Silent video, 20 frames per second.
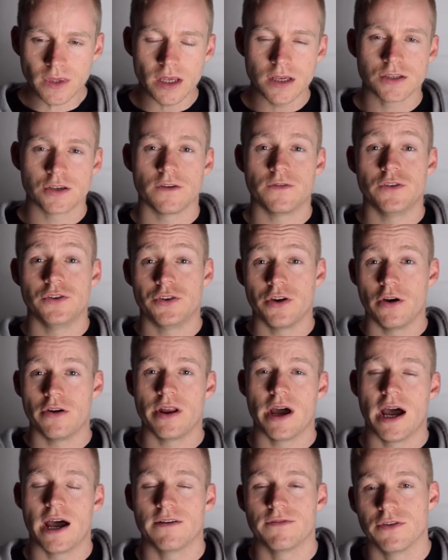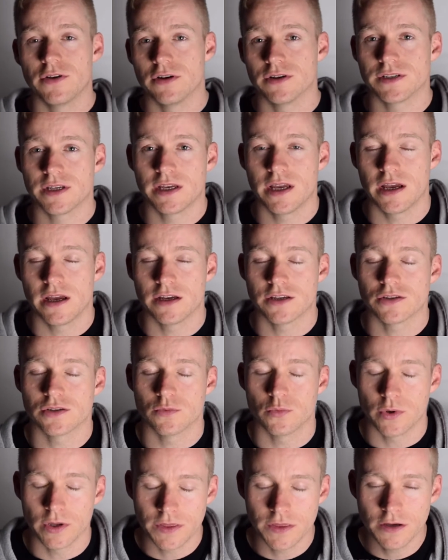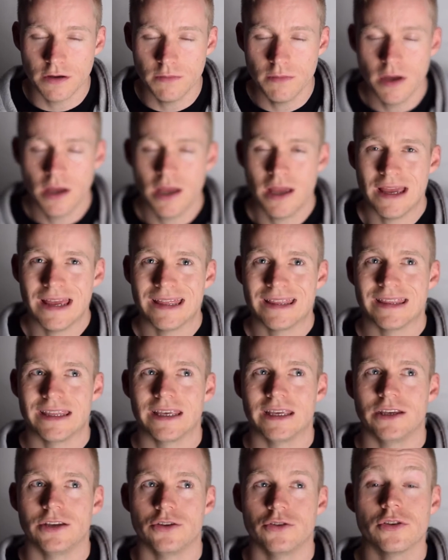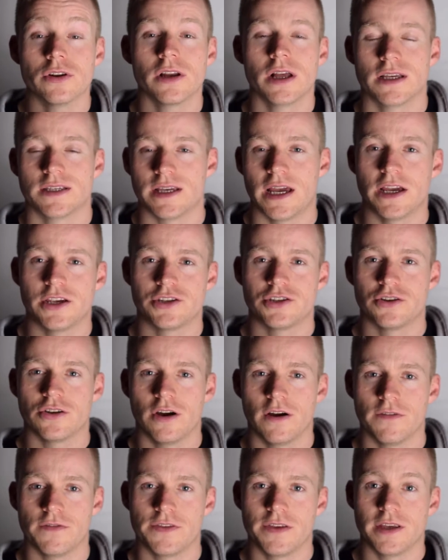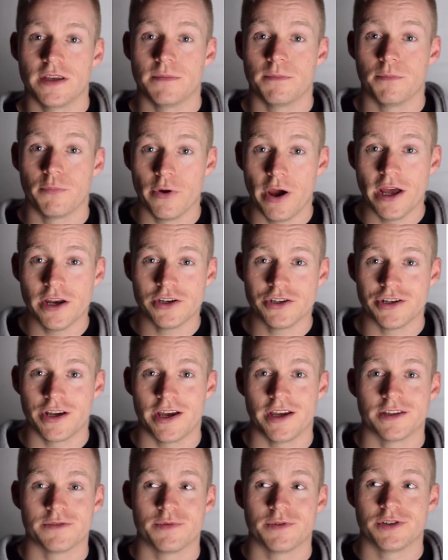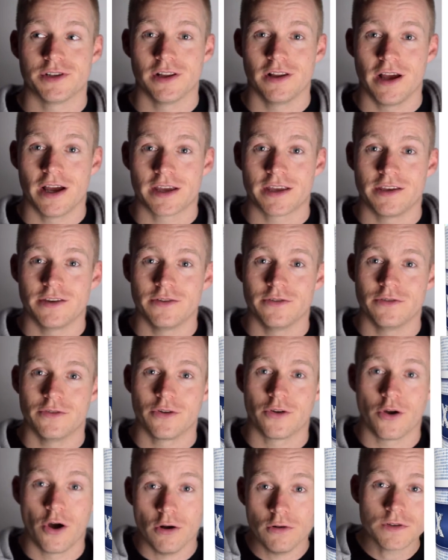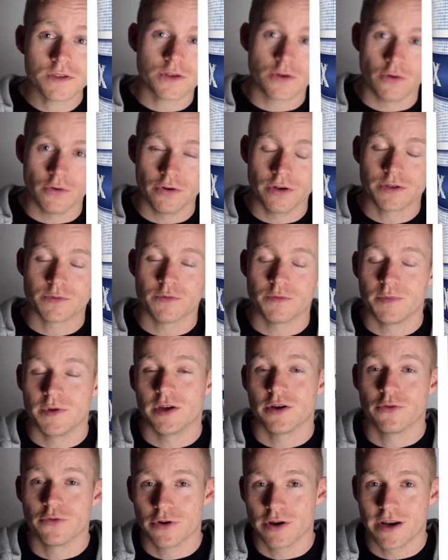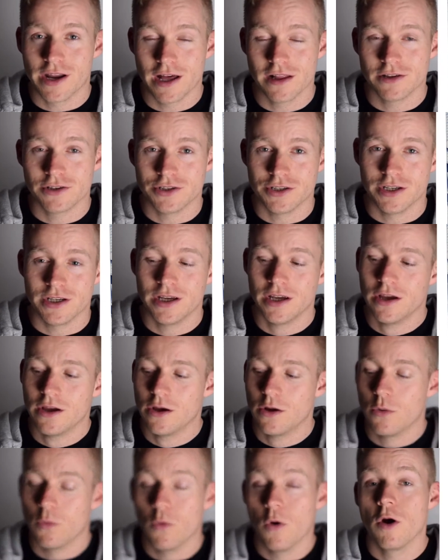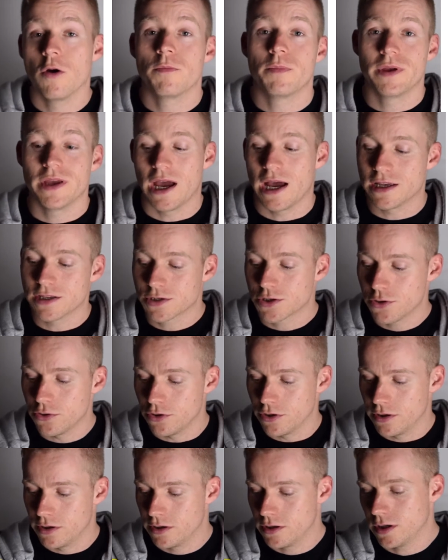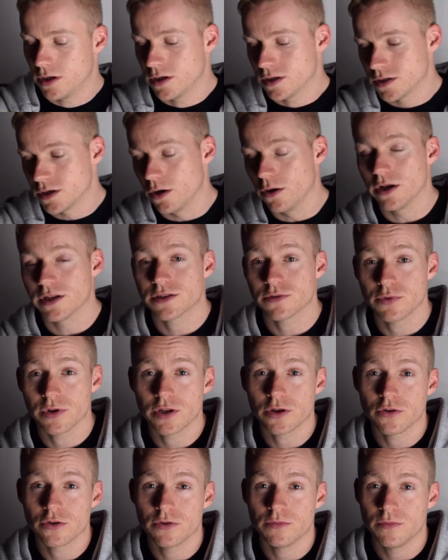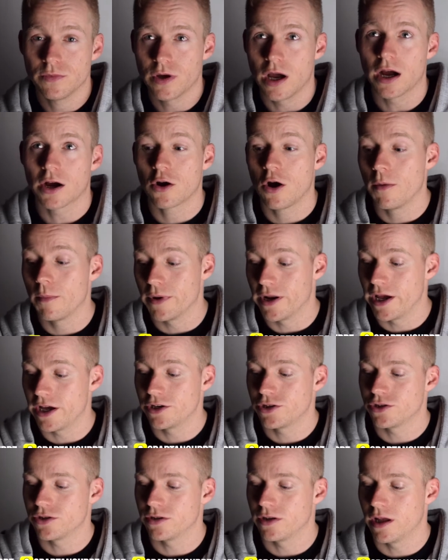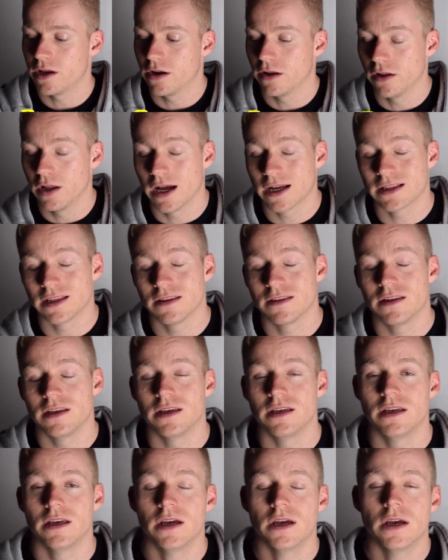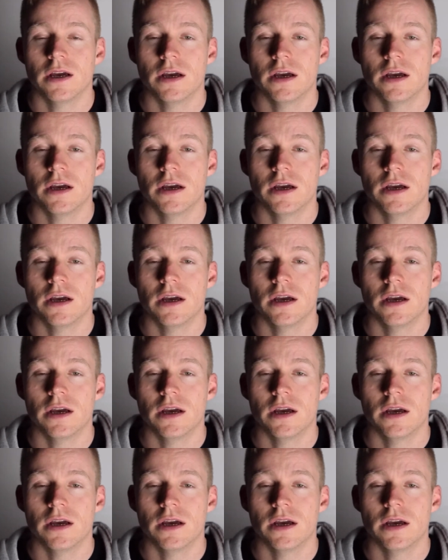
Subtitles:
So if you don't have those EAAs with them, the utilization of the branched chains, which are like your gold scorers, would be a good analogy, won't be as good. So it's a really good combination, and I like that the